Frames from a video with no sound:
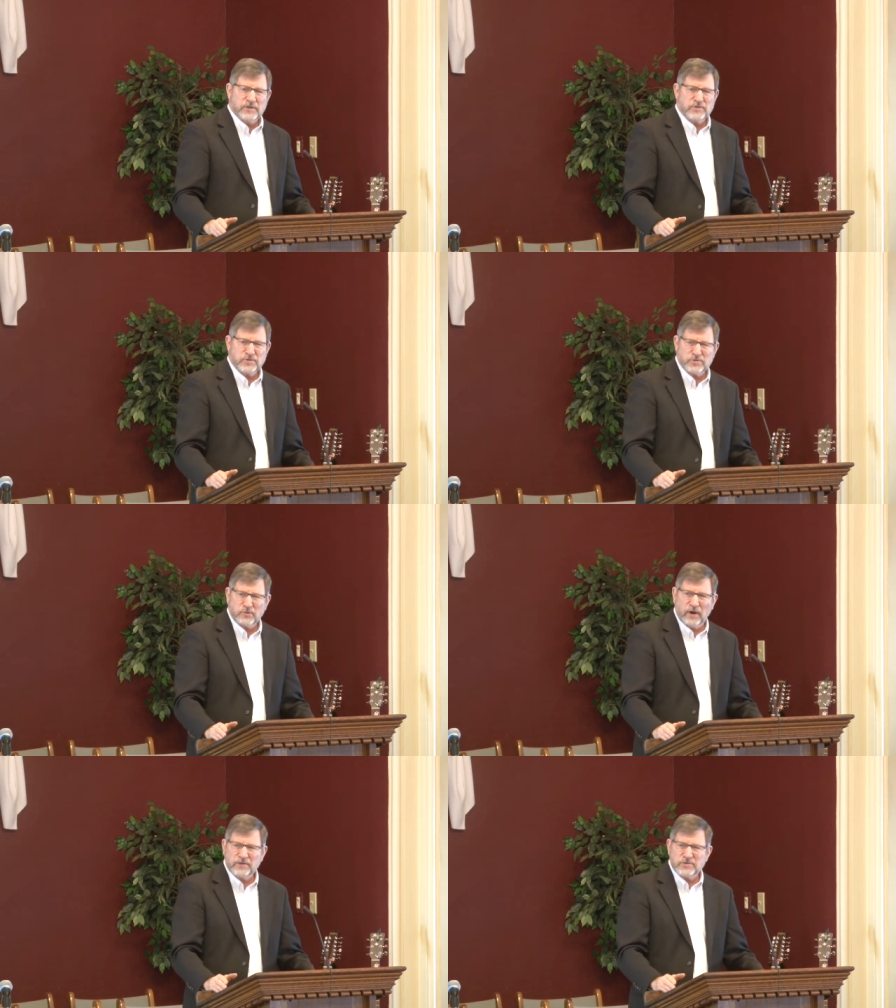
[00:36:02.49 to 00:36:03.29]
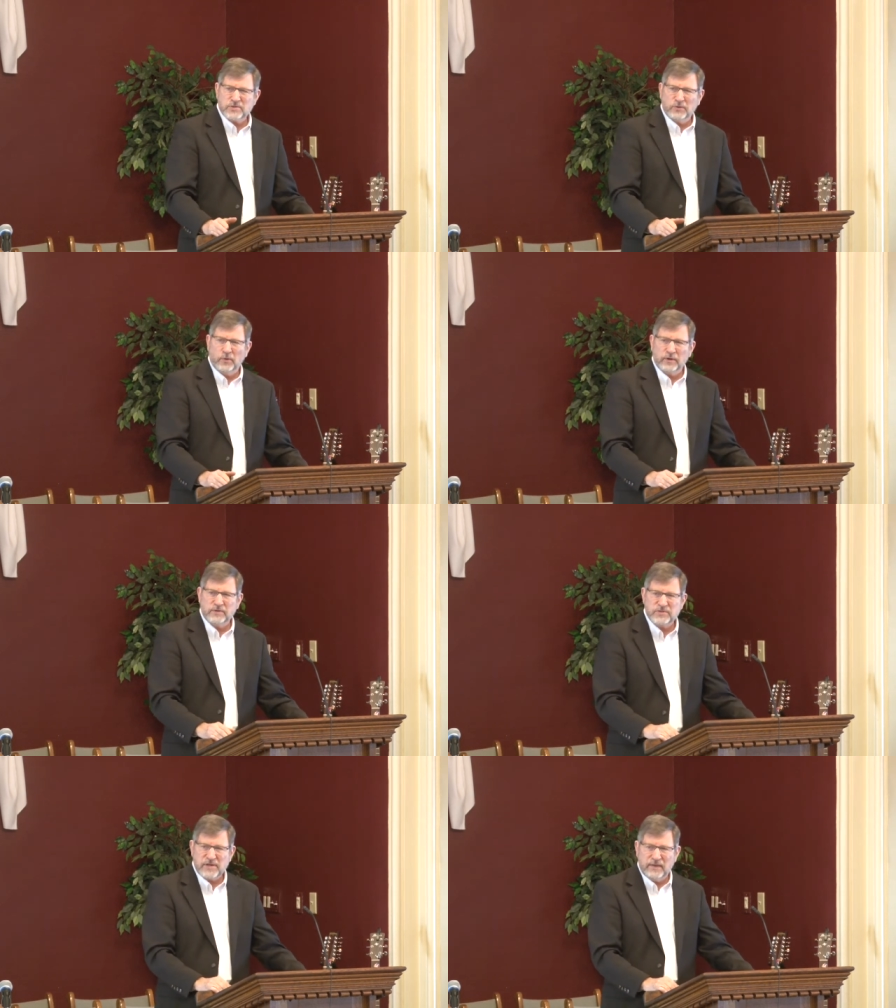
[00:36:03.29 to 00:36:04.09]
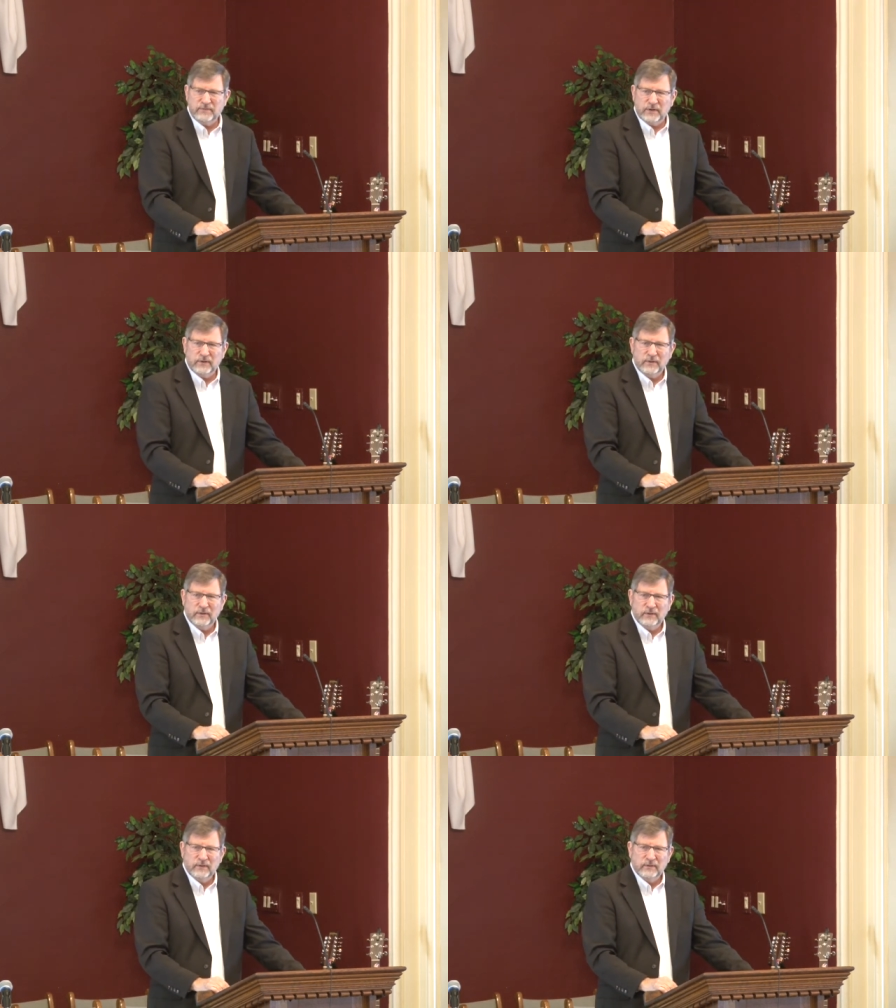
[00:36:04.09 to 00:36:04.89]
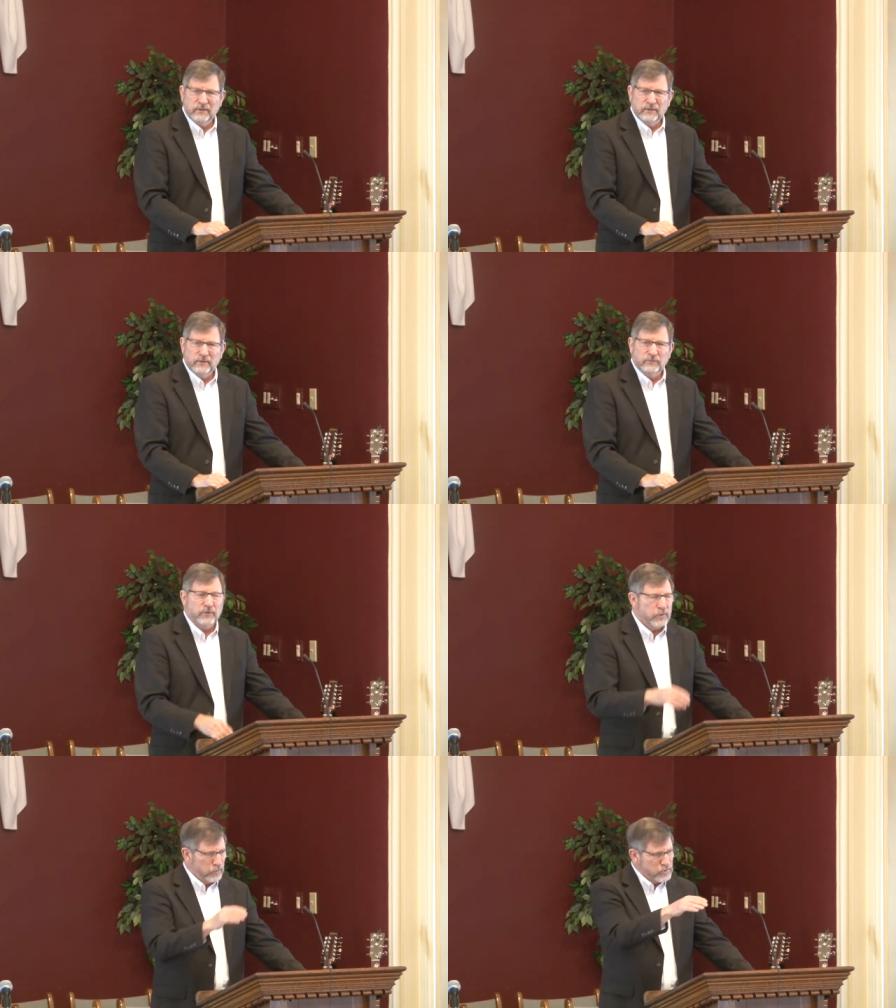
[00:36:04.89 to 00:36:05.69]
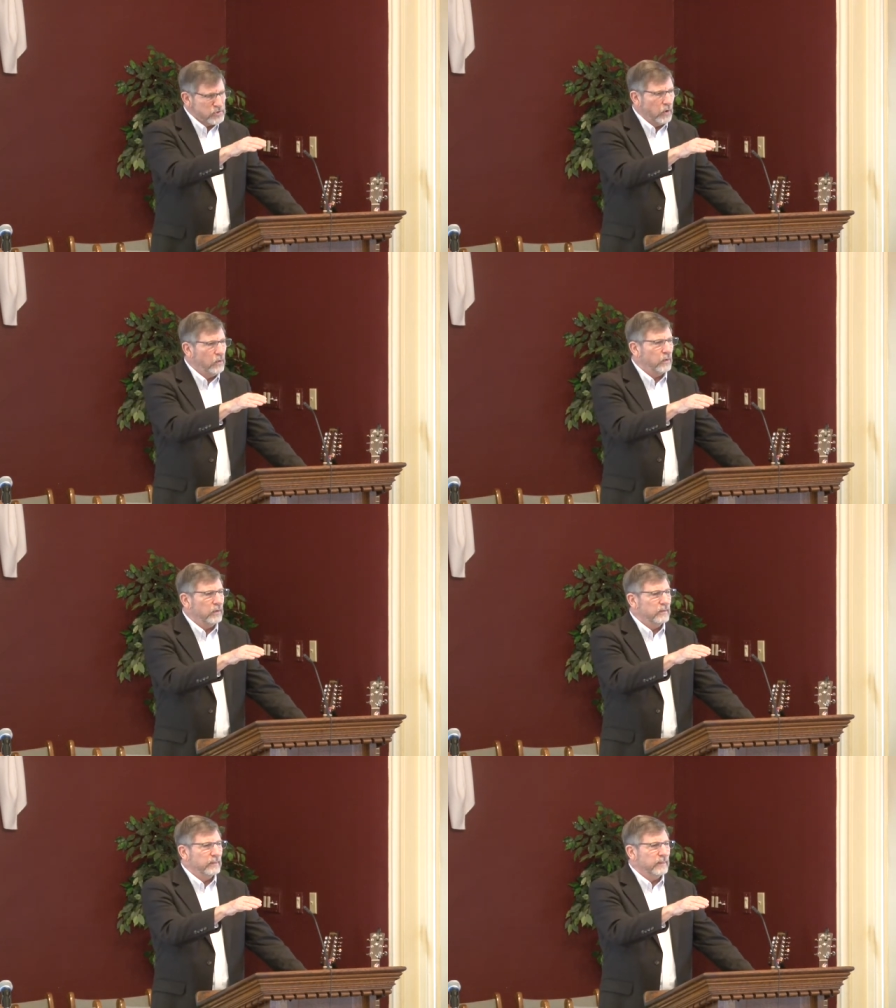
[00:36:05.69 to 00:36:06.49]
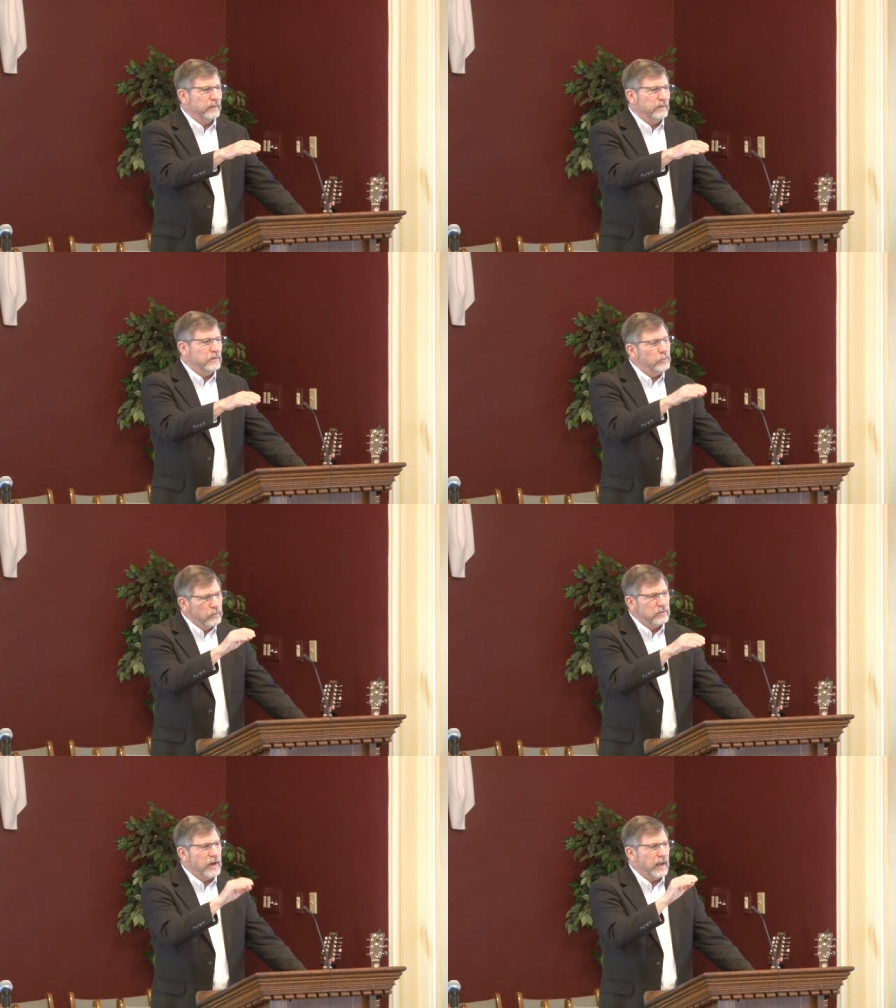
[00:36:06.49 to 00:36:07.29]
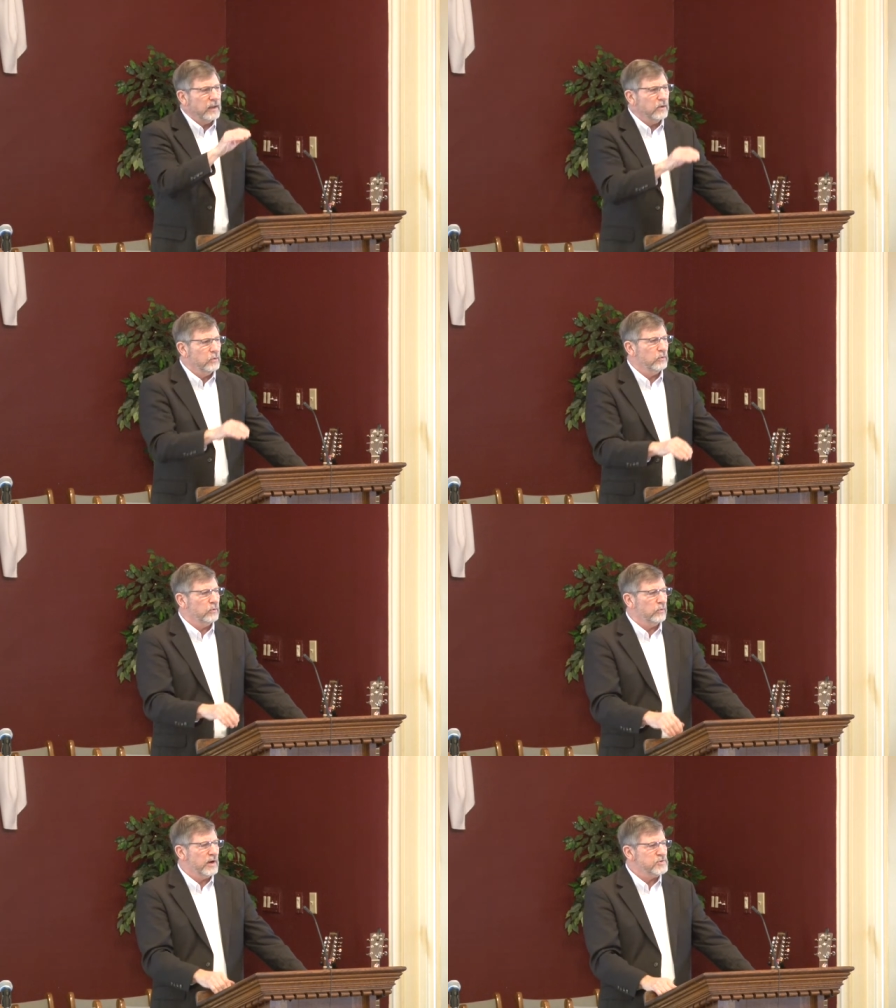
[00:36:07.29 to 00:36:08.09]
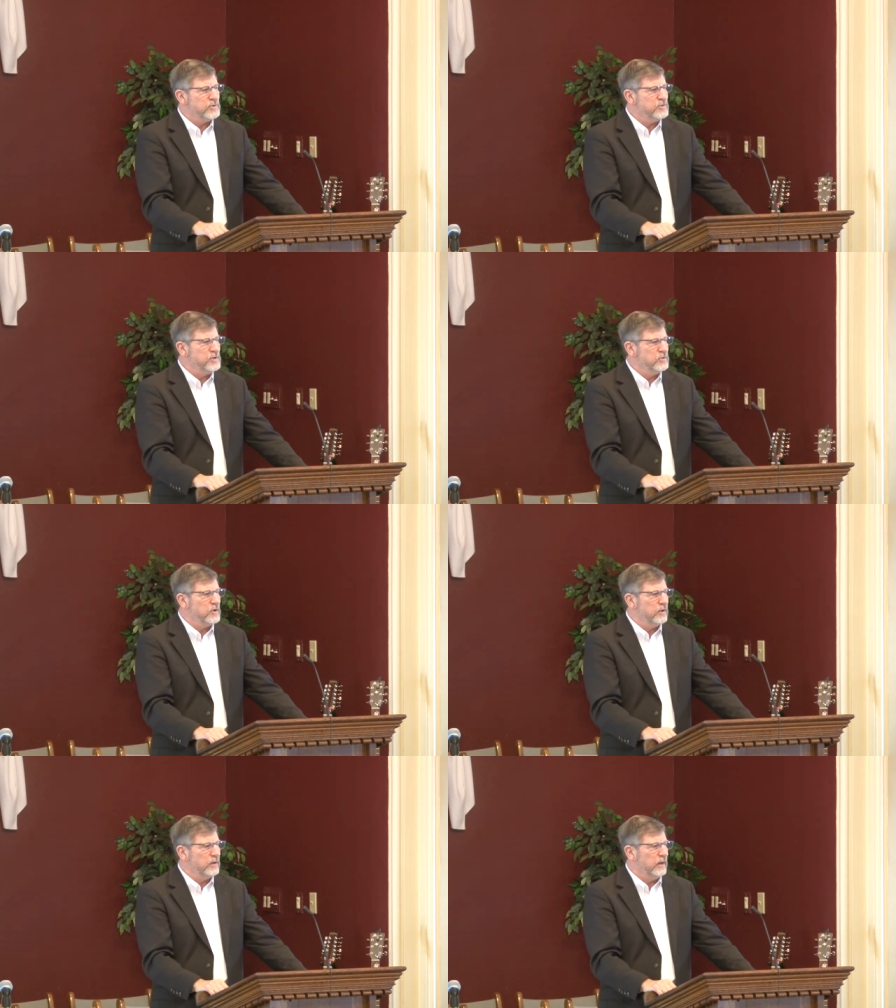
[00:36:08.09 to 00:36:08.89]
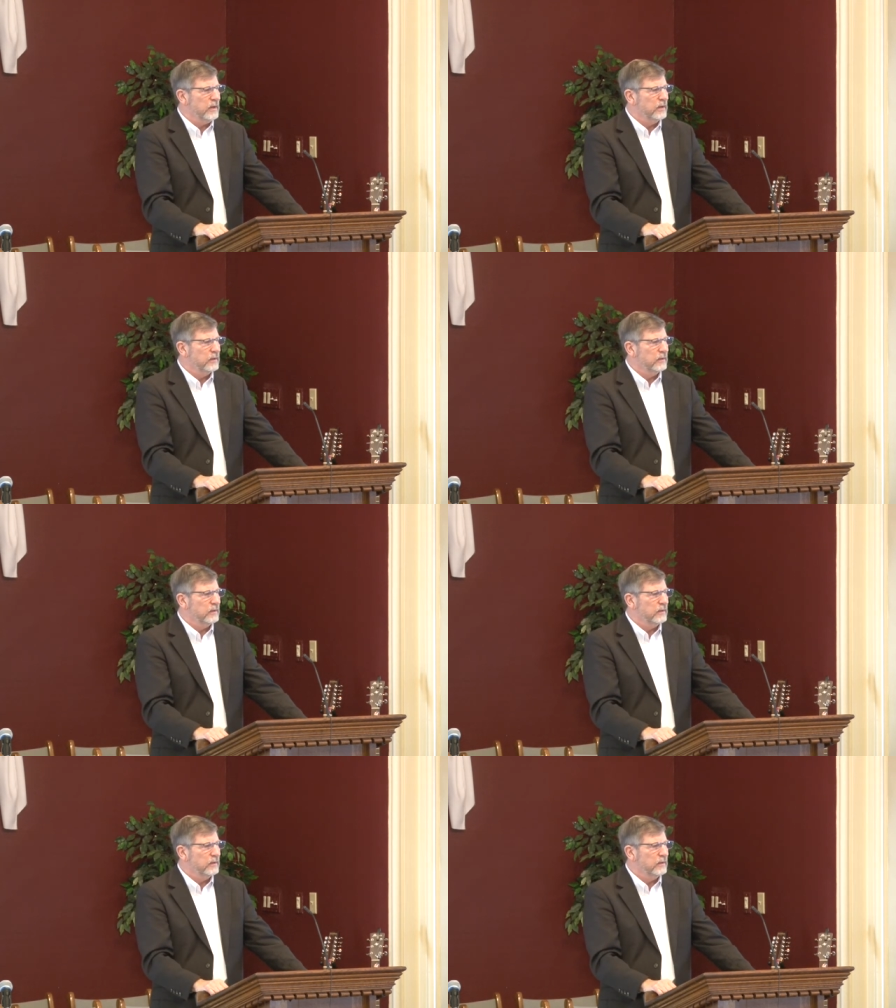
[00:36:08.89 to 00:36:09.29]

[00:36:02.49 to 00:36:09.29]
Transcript: Jesus Christ as Lord and Savior for your soul, you will die and go to a Christless eternity.